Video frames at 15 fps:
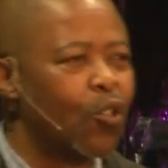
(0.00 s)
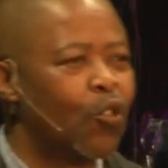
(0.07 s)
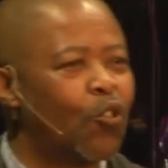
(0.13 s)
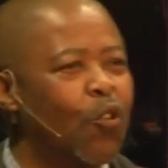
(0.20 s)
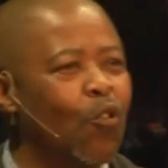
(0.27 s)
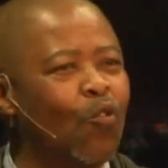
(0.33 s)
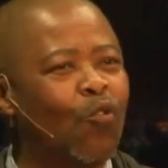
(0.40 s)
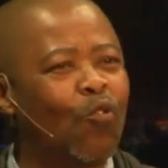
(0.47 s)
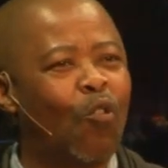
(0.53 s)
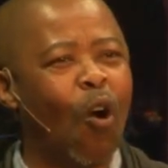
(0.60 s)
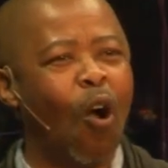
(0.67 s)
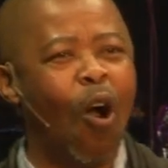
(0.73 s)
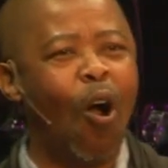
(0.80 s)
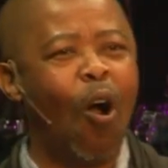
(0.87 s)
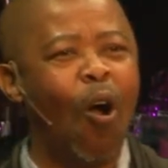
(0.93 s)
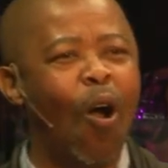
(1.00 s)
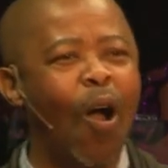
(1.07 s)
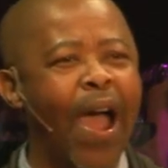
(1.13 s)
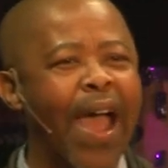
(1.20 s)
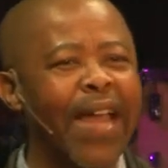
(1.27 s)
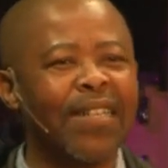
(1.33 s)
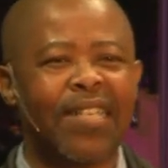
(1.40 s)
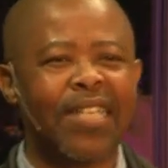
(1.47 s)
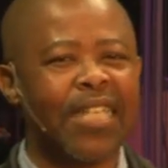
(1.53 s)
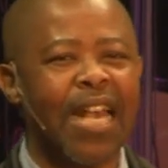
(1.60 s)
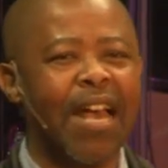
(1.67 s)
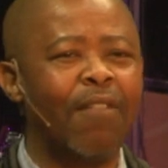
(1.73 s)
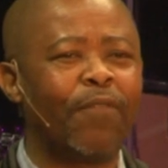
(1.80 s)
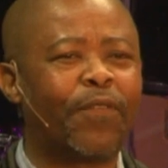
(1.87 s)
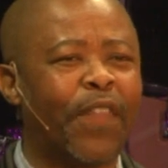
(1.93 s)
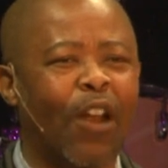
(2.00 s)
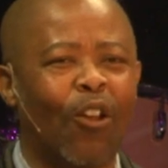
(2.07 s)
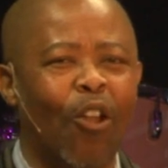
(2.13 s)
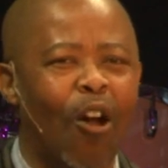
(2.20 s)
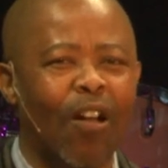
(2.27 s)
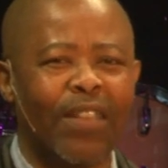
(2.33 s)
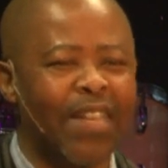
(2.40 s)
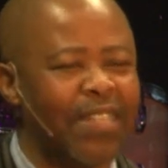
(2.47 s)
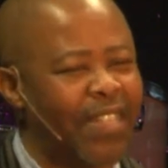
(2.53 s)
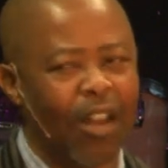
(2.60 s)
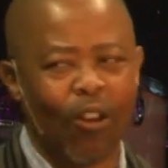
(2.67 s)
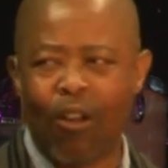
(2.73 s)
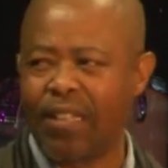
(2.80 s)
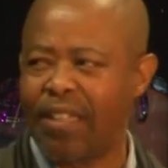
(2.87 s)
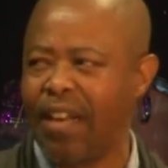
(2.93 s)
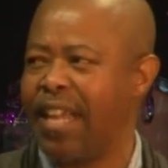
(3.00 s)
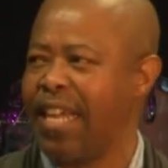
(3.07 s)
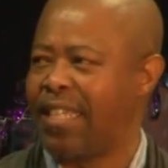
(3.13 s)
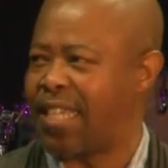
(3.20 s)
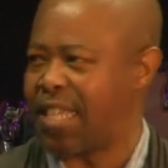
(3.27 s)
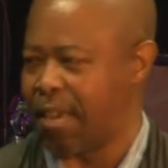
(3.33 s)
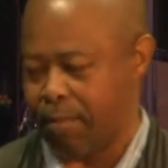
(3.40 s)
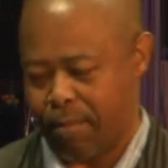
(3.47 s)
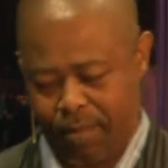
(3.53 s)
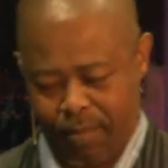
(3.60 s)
to go and serve the Lord as the Lord leads him.